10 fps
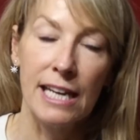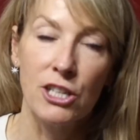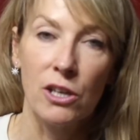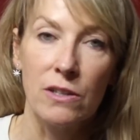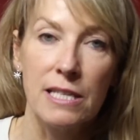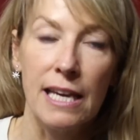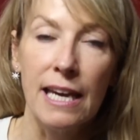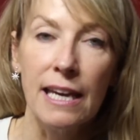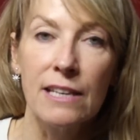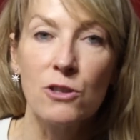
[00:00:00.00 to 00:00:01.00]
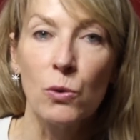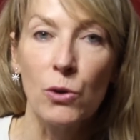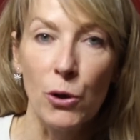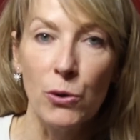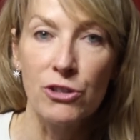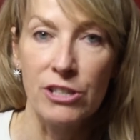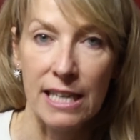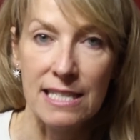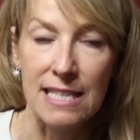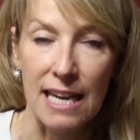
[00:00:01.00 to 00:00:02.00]
in HRT is called
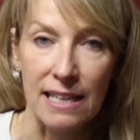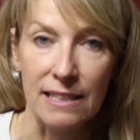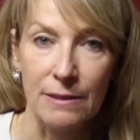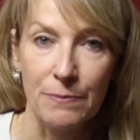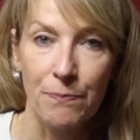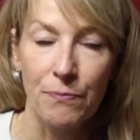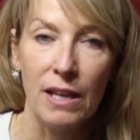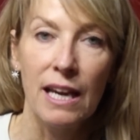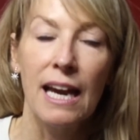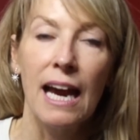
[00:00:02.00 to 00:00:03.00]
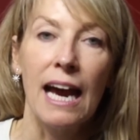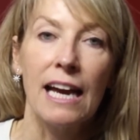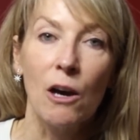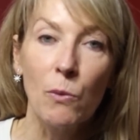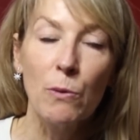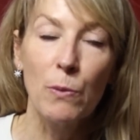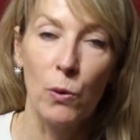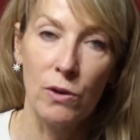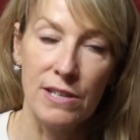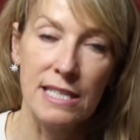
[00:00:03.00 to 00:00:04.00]
Utrogestan and I will put
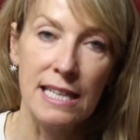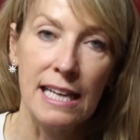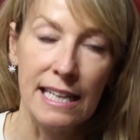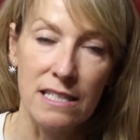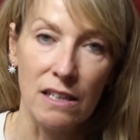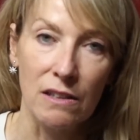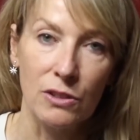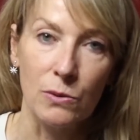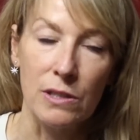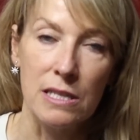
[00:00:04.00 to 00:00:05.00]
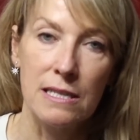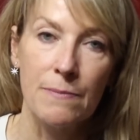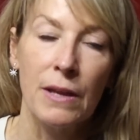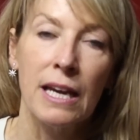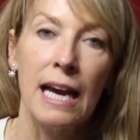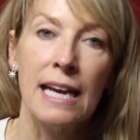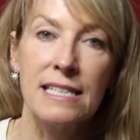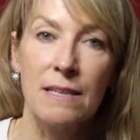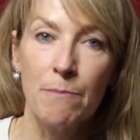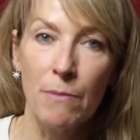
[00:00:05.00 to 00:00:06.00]
all of this in the links afterwards. And
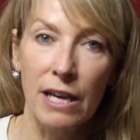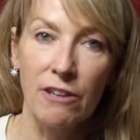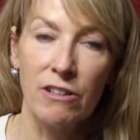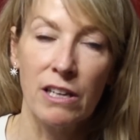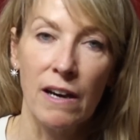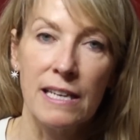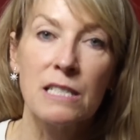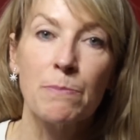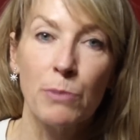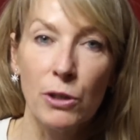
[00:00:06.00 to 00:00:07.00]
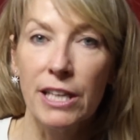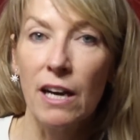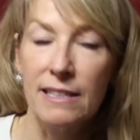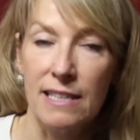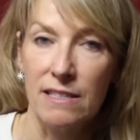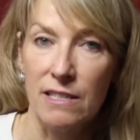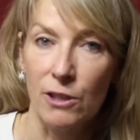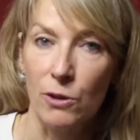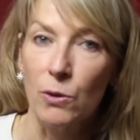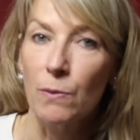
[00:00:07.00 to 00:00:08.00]
it's a micronized, body
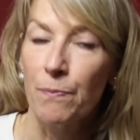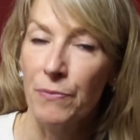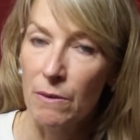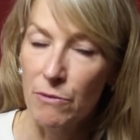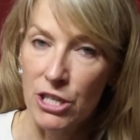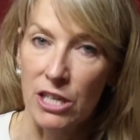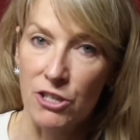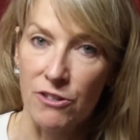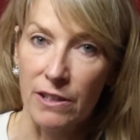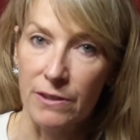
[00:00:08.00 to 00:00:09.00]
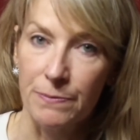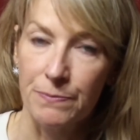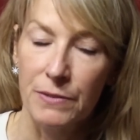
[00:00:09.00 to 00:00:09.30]
identical progesterone.